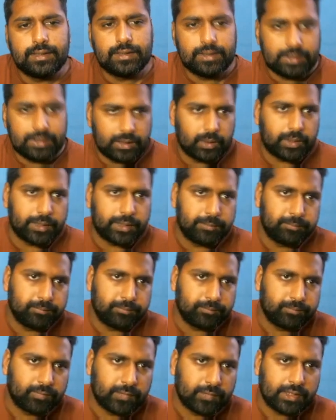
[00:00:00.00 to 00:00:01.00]
Okay,
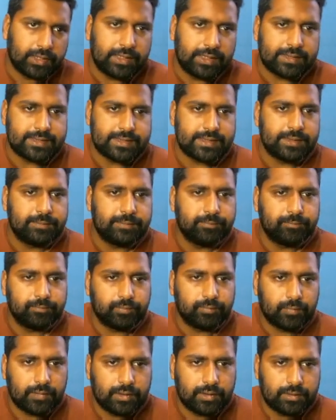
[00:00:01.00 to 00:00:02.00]
let's see.
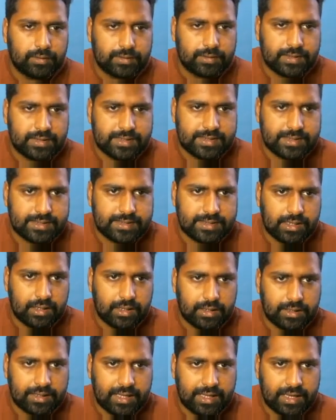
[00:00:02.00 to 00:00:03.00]
This is
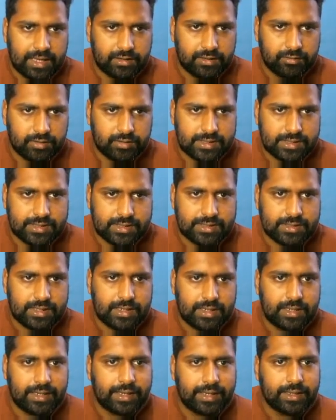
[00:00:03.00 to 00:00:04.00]
our tan inverse
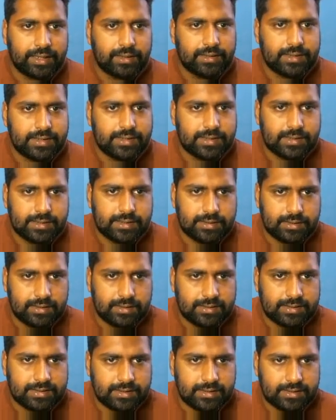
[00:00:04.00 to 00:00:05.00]
x,
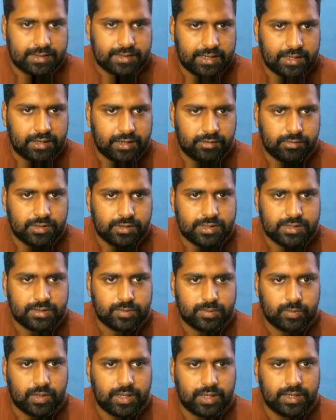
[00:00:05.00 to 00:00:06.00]
this is our tan
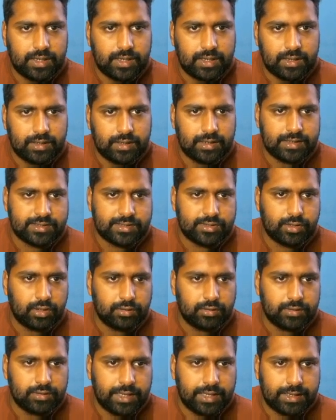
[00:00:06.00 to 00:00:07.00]
inverse y. Let's
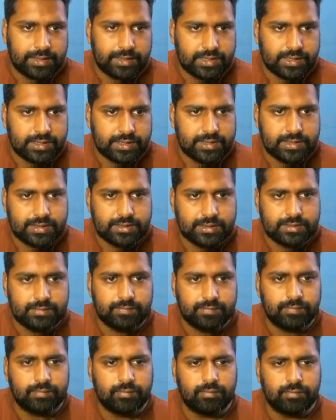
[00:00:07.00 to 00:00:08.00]
solve the LHS.
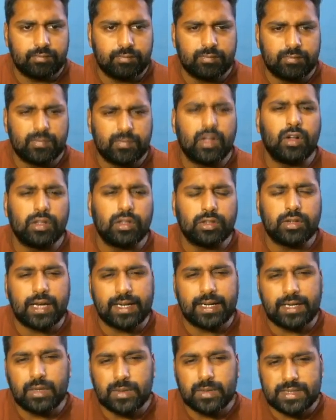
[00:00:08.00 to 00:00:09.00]
Although
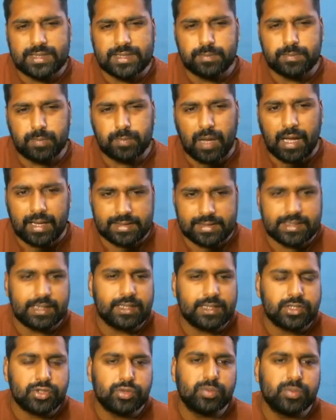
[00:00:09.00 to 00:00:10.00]
right now it is asking
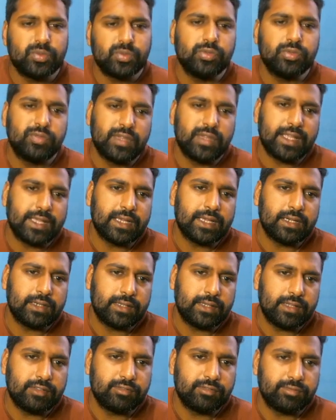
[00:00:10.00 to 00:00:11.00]
us to prove, they can
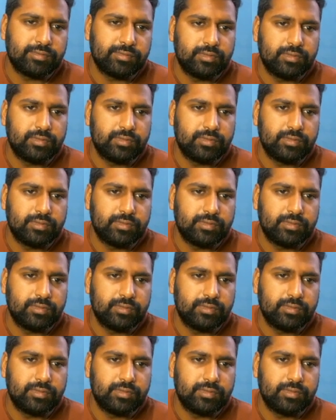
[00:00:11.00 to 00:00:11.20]
give